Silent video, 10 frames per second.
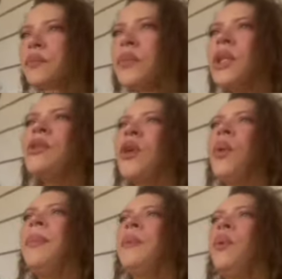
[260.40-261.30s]
to talk about
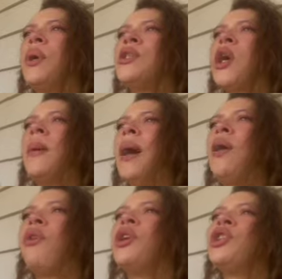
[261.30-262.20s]
real shit, talk
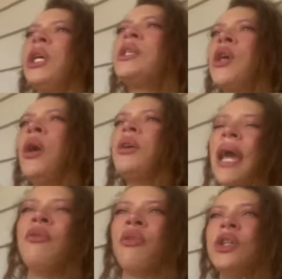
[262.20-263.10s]
that real shit,
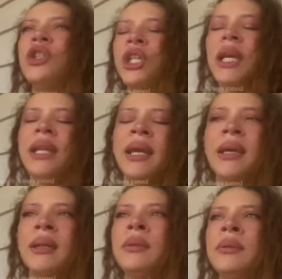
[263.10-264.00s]
nigga.
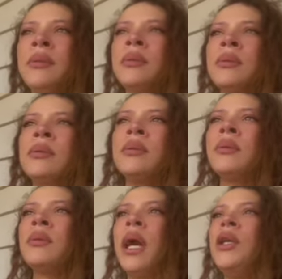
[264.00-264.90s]
And y'all can go ahead and
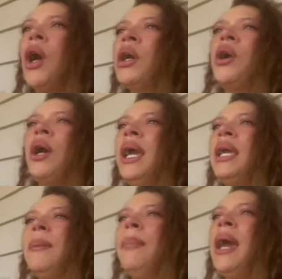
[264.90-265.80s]
get mad because I say
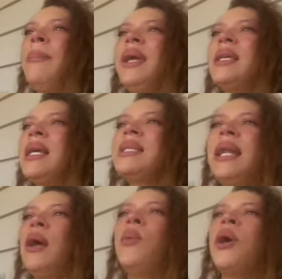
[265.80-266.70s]
that word, bitch. I don't give a
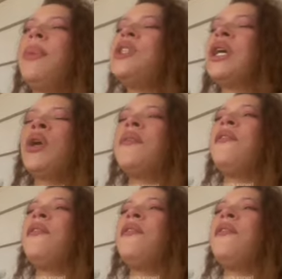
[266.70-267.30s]
fuck, man.